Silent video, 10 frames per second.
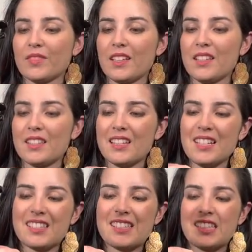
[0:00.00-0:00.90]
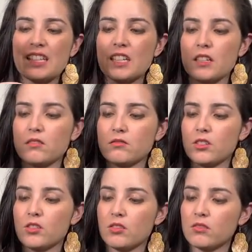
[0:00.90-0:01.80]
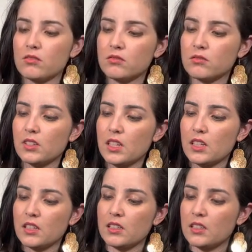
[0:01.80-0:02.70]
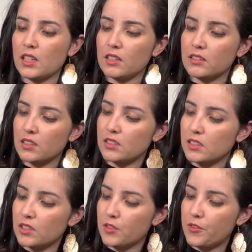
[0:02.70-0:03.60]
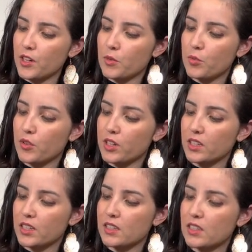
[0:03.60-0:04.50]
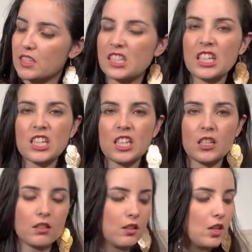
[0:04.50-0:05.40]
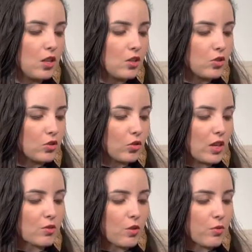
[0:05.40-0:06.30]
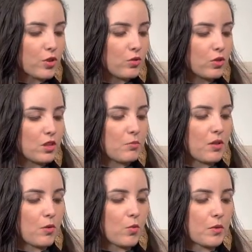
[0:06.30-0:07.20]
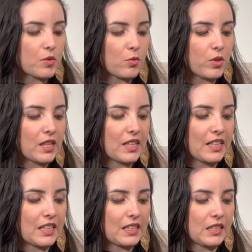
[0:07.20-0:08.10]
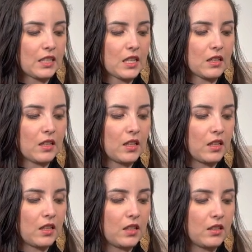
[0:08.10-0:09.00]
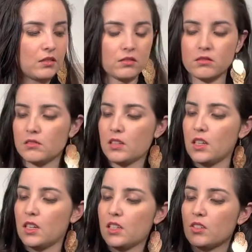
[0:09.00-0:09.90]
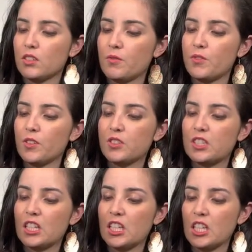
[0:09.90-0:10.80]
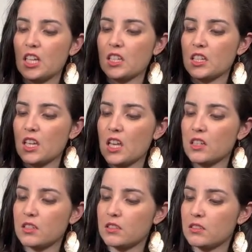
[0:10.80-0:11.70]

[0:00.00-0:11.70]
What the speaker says: it's like sticky, you know? Like this in the fingerboard, it gets sticky. So that's why we're using the baby wipes, so we can clean it and doesn't feel sticky at the end.